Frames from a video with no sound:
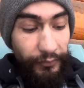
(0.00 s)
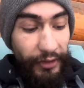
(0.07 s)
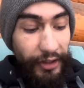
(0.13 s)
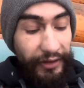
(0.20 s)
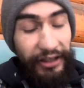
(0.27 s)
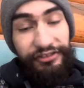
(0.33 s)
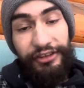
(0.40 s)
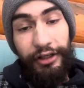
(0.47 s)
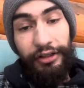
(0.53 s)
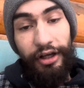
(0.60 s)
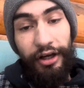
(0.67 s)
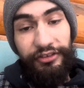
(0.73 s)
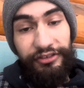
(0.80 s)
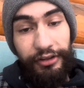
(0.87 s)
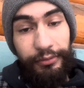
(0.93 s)
That's not
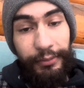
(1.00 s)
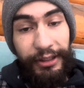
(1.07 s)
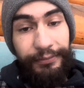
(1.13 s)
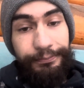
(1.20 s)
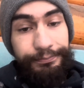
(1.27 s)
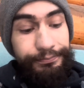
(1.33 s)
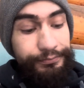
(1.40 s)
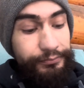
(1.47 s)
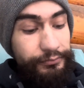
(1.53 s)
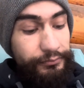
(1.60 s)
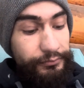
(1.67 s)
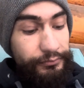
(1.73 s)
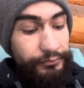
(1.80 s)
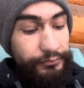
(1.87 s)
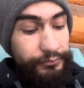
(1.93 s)
lost on me.
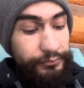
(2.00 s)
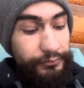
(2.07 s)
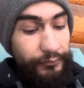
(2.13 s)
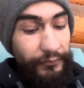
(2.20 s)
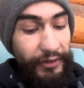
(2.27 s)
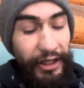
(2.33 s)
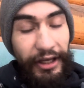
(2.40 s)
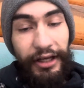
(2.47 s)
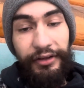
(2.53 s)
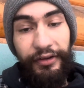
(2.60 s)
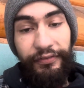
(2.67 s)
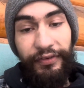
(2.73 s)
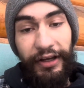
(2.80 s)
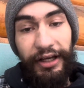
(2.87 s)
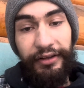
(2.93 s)
And the
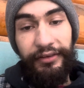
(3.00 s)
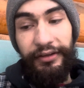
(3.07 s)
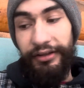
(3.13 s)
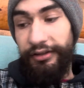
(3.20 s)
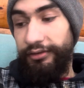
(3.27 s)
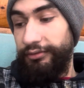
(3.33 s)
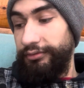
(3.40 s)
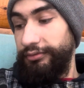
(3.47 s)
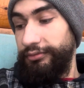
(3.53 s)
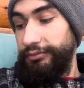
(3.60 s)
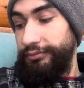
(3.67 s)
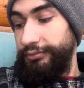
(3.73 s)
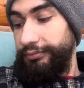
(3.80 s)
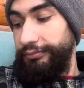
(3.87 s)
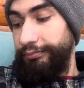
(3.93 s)
fact that
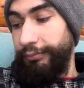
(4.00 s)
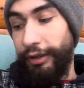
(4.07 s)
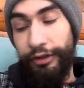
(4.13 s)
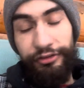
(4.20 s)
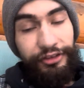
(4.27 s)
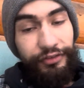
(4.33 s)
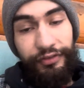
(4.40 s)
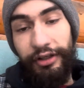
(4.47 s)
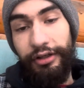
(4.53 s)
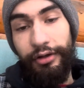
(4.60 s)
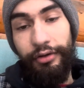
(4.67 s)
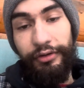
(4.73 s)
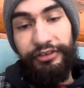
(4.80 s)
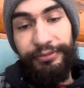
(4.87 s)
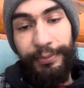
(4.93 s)
most, if not all,
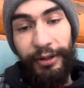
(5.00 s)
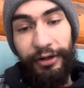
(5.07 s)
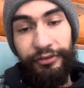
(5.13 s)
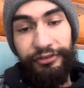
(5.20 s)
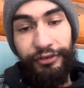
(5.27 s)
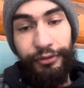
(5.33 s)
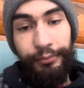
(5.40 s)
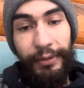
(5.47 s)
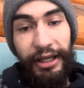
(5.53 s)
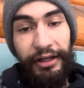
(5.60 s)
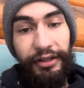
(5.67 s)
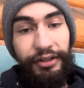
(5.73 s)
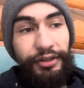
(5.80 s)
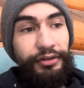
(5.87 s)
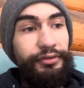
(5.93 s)
these parts are made
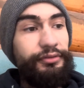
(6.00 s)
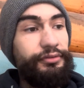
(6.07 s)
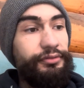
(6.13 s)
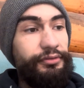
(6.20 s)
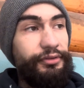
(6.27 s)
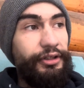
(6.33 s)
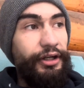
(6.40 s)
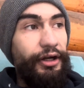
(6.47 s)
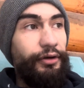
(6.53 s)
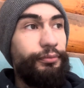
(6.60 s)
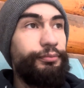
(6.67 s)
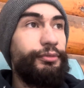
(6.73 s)
in, you know,